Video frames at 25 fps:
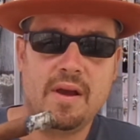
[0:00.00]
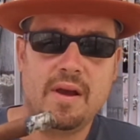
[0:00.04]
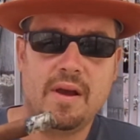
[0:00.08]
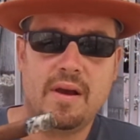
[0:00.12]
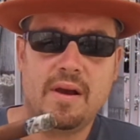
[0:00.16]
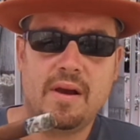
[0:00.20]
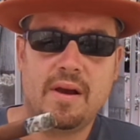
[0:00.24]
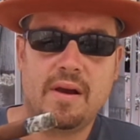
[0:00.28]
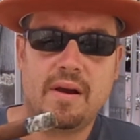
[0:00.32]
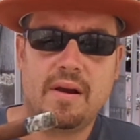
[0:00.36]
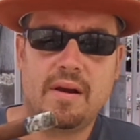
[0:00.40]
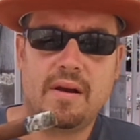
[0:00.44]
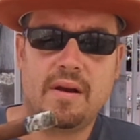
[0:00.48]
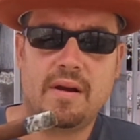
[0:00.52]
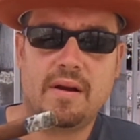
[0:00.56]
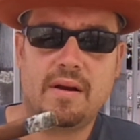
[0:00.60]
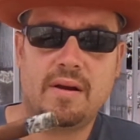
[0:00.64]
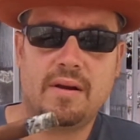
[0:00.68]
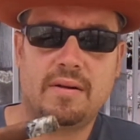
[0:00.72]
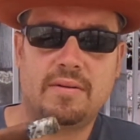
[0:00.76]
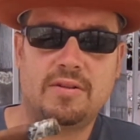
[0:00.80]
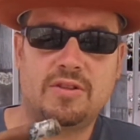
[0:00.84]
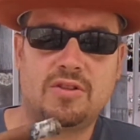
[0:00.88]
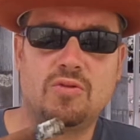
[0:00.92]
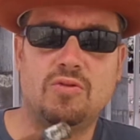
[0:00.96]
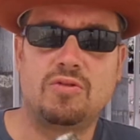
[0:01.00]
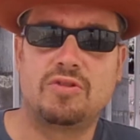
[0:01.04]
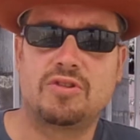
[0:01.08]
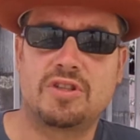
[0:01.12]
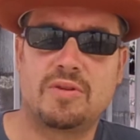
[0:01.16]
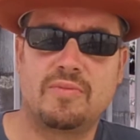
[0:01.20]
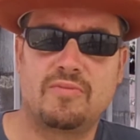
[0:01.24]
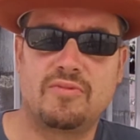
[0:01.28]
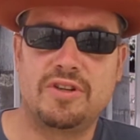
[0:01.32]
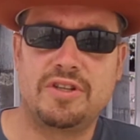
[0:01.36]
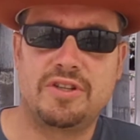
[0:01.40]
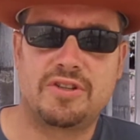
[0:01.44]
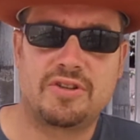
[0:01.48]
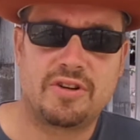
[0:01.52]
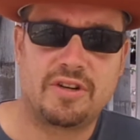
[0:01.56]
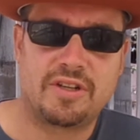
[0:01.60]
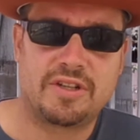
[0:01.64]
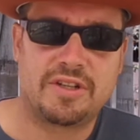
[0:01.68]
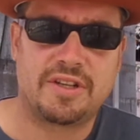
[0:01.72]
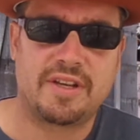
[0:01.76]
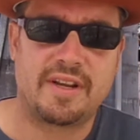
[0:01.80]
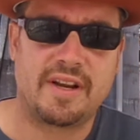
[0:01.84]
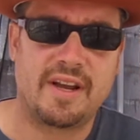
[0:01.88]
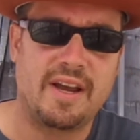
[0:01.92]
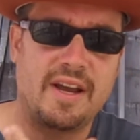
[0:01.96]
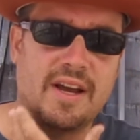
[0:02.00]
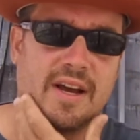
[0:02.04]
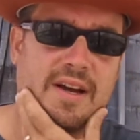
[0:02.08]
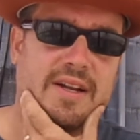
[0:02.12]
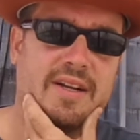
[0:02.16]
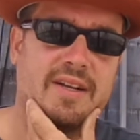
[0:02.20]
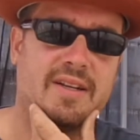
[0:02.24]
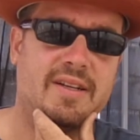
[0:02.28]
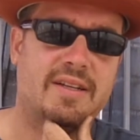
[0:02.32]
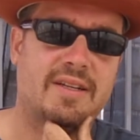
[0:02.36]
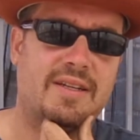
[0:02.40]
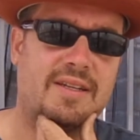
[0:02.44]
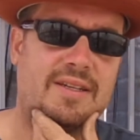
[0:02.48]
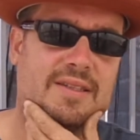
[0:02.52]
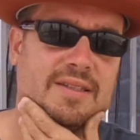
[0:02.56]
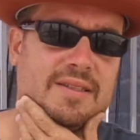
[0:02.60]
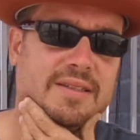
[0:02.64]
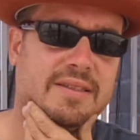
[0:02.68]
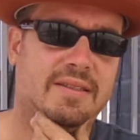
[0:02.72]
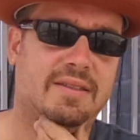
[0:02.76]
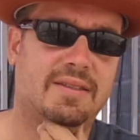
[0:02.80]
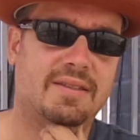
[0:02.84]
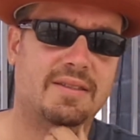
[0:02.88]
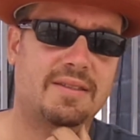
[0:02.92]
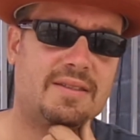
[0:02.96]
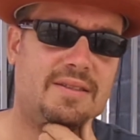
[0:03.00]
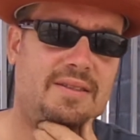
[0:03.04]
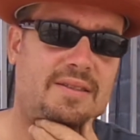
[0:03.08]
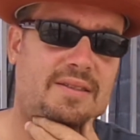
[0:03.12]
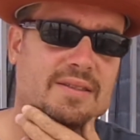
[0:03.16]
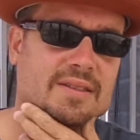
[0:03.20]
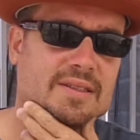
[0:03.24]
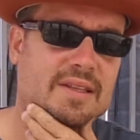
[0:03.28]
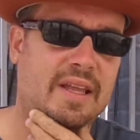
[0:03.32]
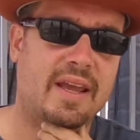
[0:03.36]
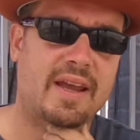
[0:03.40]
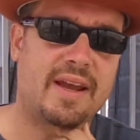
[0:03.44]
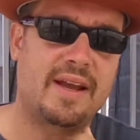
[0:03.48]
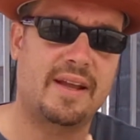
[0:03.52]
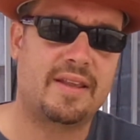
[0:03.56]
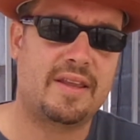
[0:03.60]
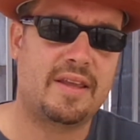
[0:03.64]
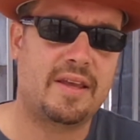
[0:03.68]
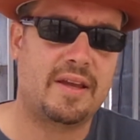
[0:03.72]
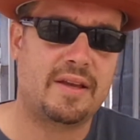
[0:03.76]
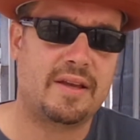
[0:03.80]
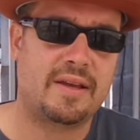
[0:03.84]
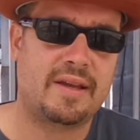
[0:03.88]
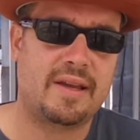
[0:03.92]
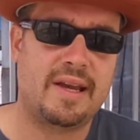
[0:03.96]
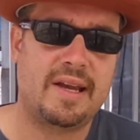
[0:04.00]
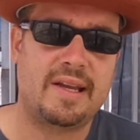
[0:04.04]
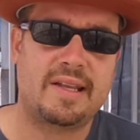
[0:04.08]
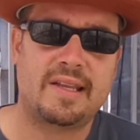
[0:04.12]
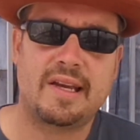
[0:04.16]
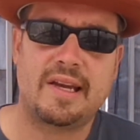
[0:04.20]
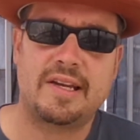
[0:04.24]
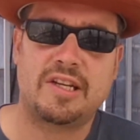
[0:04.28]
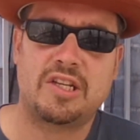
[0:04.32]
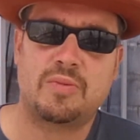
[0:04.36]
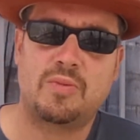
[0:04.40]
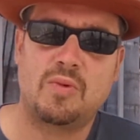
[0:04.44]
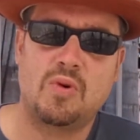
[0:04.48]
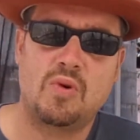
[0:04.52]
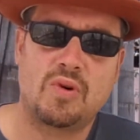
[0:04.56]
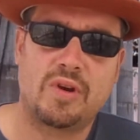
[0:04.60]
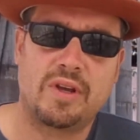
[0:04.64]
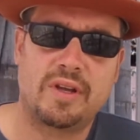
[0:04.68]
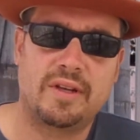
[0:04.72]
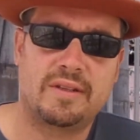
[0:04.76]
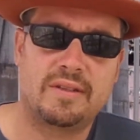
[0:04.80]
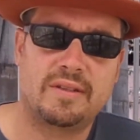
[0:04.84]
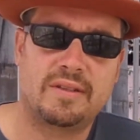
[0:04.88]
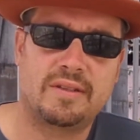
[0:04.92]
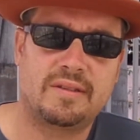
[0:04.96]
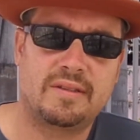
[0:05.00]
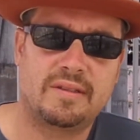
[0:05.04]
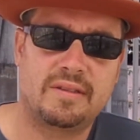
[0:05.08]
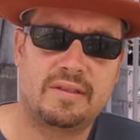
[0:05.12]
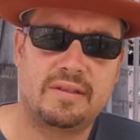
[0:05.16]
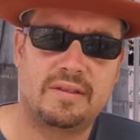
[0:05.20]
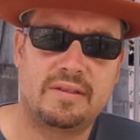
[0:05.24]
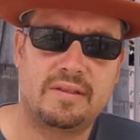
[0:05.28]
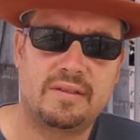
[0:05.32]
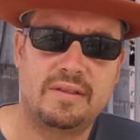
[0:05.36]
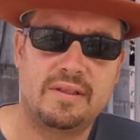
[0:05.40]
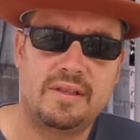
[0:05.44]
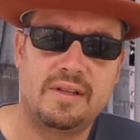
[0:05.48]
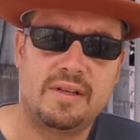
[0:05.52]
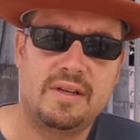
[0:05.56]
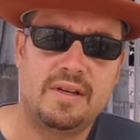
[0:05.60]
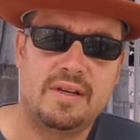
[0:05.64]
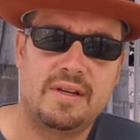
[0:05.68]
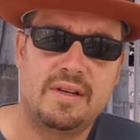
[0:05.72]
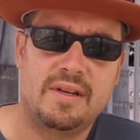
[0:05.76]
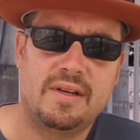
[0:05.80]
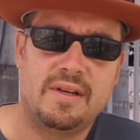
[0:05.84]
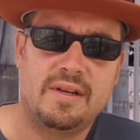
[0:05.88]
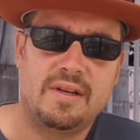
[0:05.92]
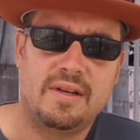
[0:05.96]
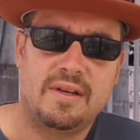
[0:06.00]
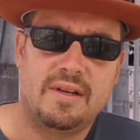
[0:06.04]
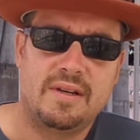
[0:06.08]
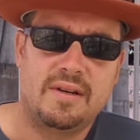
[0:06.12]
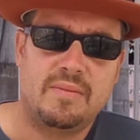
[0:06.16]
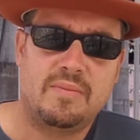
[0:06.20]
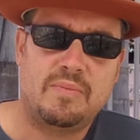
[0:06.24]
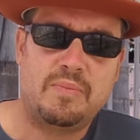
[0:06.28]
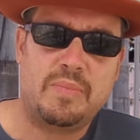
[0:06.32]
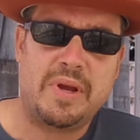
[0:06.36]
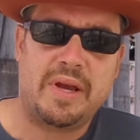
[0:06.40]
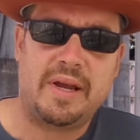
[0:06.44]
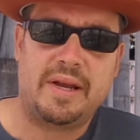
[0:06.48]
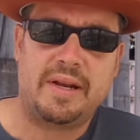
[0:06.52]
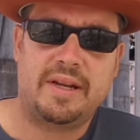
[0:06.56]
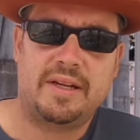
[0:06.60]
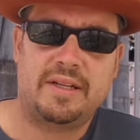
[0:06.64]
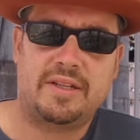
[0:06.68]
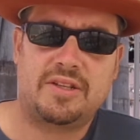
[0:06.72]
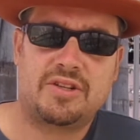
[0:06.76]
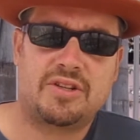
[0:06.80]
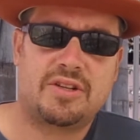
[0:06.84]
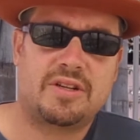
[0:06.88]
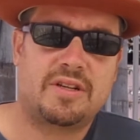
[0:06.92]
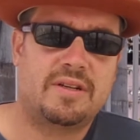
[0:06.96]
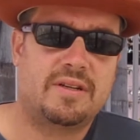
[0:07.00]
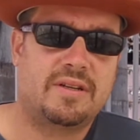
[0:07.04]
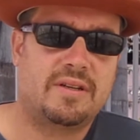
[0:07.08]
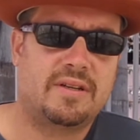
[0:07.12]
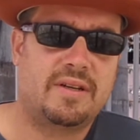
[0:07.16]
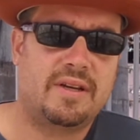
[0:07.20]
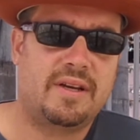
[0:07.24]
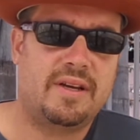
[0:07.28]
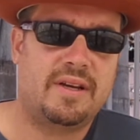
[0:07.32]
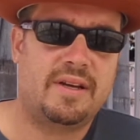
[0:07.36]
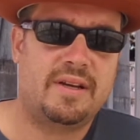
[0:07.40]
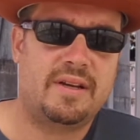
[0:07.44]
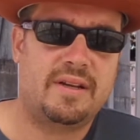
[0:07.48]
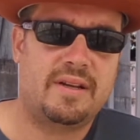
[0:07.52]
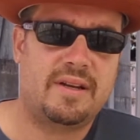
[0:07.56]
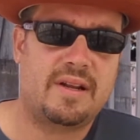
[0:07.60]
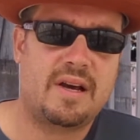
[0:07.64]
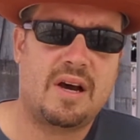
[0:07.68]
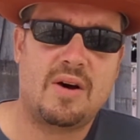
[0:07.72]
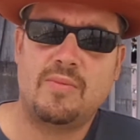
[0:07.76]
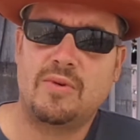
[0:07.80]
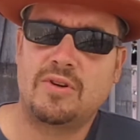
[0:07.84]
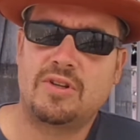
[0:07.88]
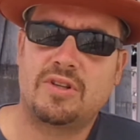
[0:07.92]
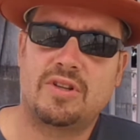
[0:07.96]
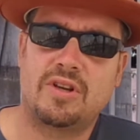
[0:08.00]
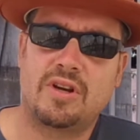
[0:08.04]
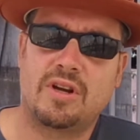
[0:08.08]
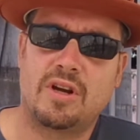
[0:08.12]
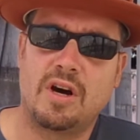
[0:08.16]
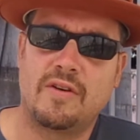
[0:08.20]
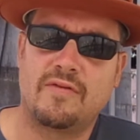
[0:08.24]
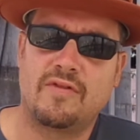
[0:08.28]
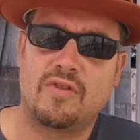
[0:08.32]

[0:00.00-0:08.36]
I was doing some research today on the anti-smoking bandits and how much the